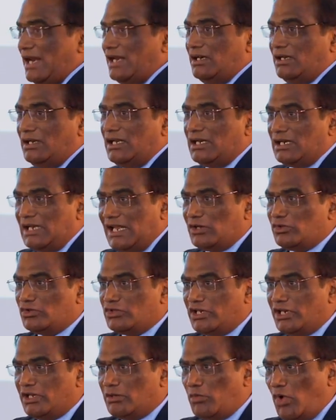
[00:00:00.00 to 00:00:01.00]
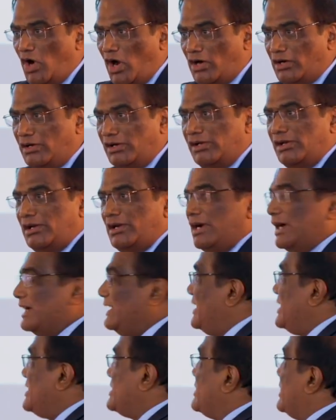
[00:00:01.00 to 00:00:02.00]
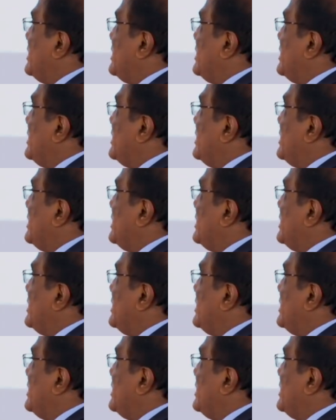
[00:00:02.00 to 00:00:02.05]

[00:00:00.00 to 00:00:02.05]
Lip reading: a glycosidic bond and then